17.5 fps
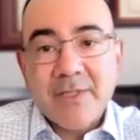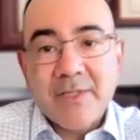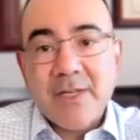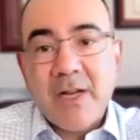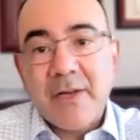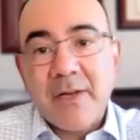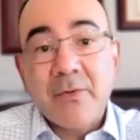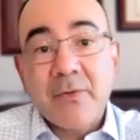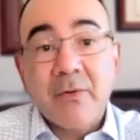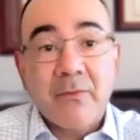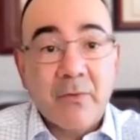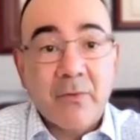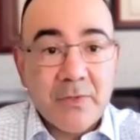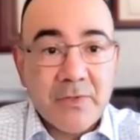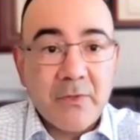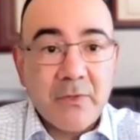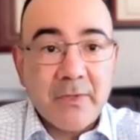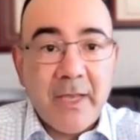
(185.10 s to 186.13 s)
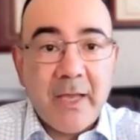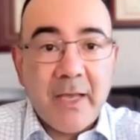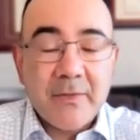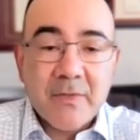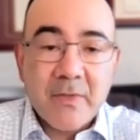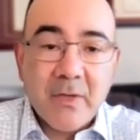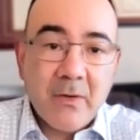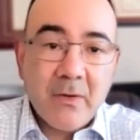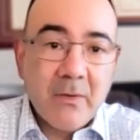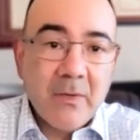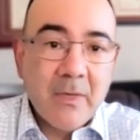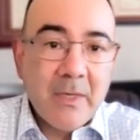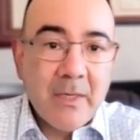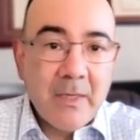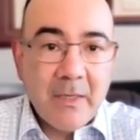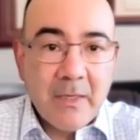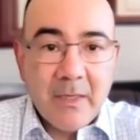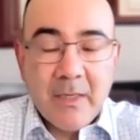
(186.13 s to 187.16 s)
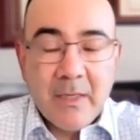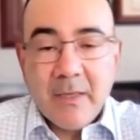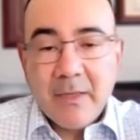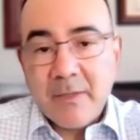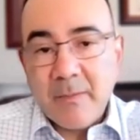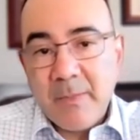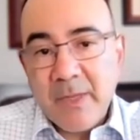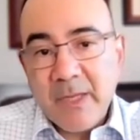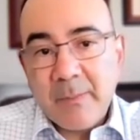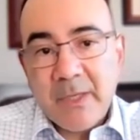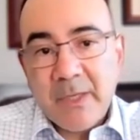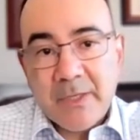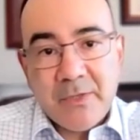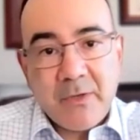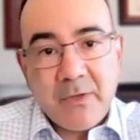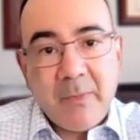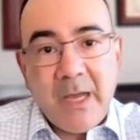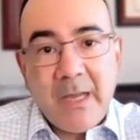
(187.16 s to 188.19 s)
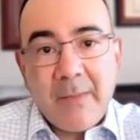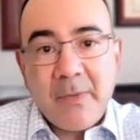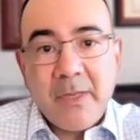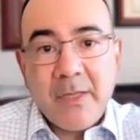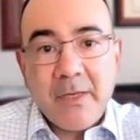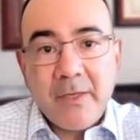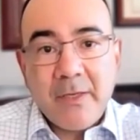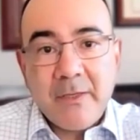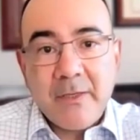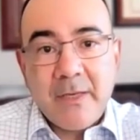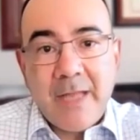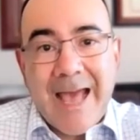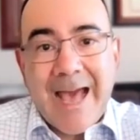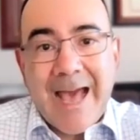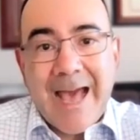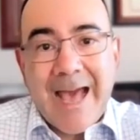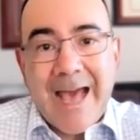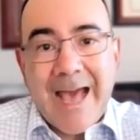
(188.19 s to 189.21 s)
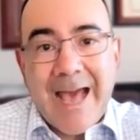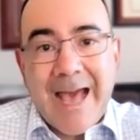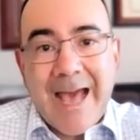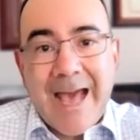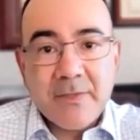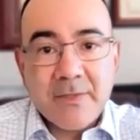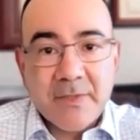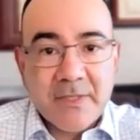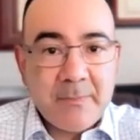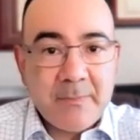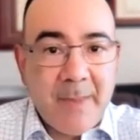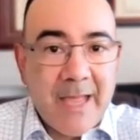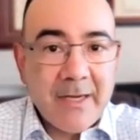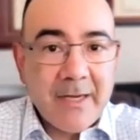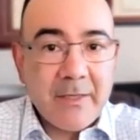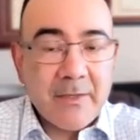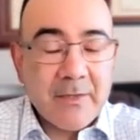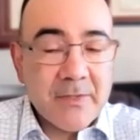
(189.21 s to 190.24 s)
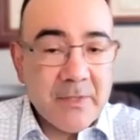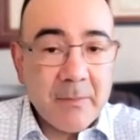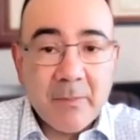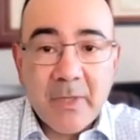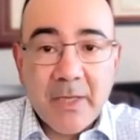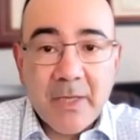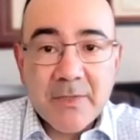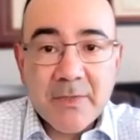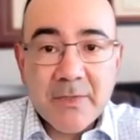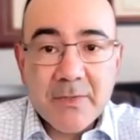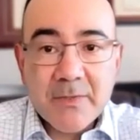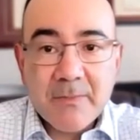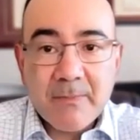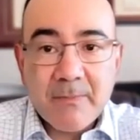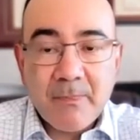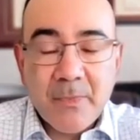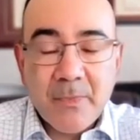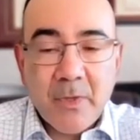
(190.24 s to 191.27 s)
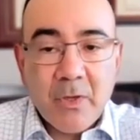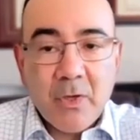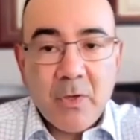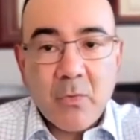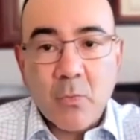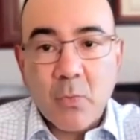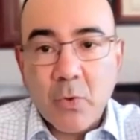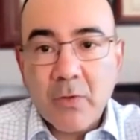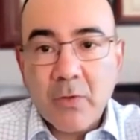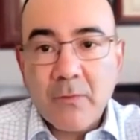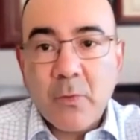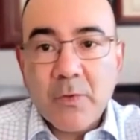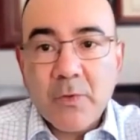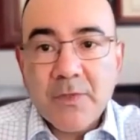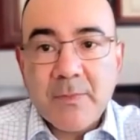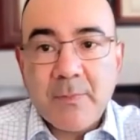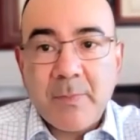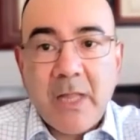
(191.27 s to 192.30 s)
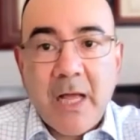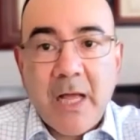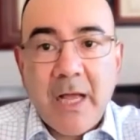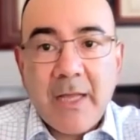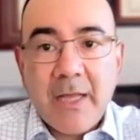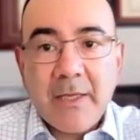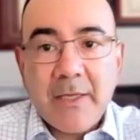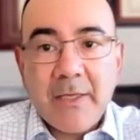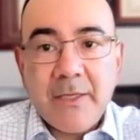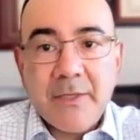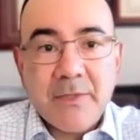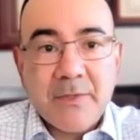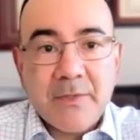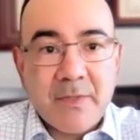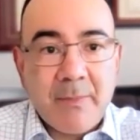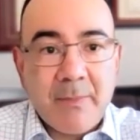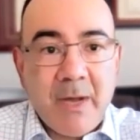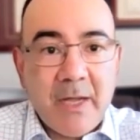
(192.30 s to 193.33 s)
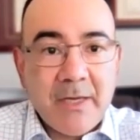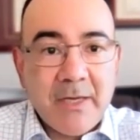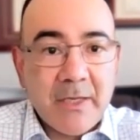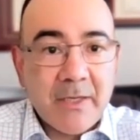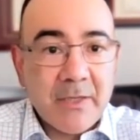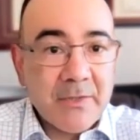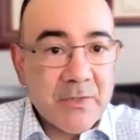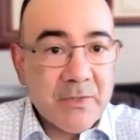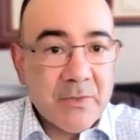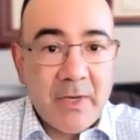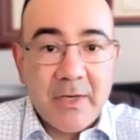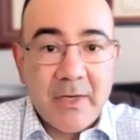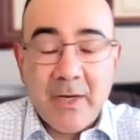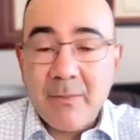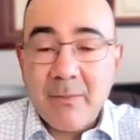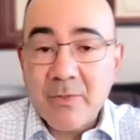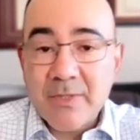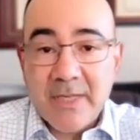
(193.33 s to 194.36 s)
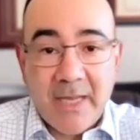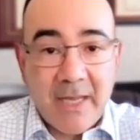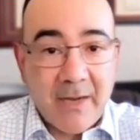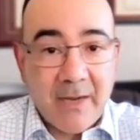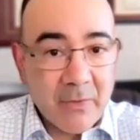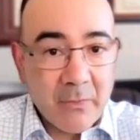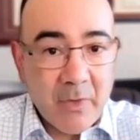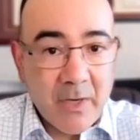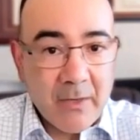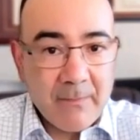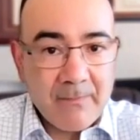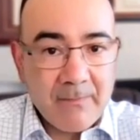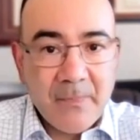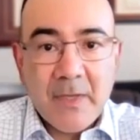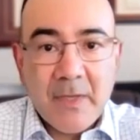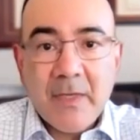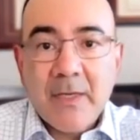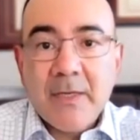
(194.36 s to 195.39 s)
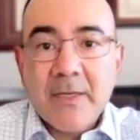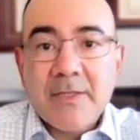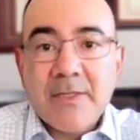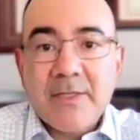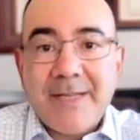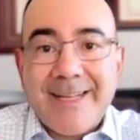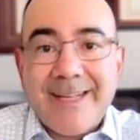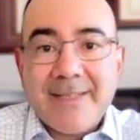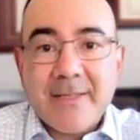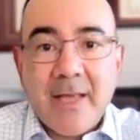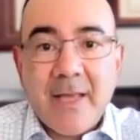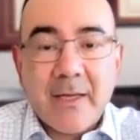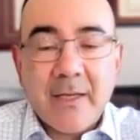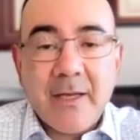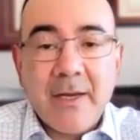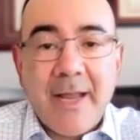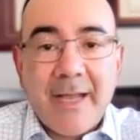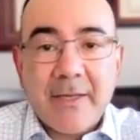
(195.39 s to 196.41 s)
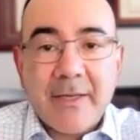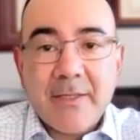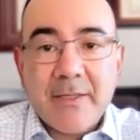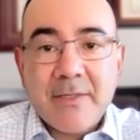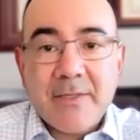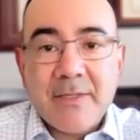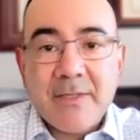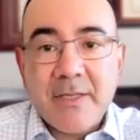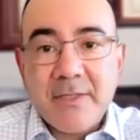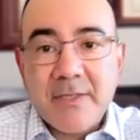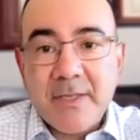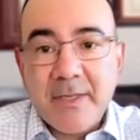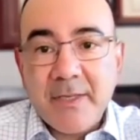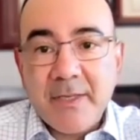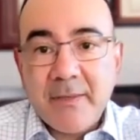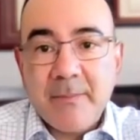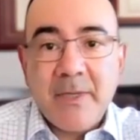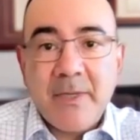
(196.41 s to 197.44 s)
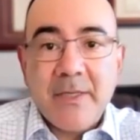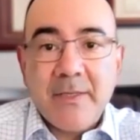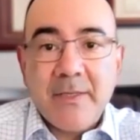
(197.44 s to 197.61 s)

it's not universal yet. So the big picture, in my opinion, access is expanding in some places. Workforce supply is the binding constraint almost everywhere. States that connect CCDBG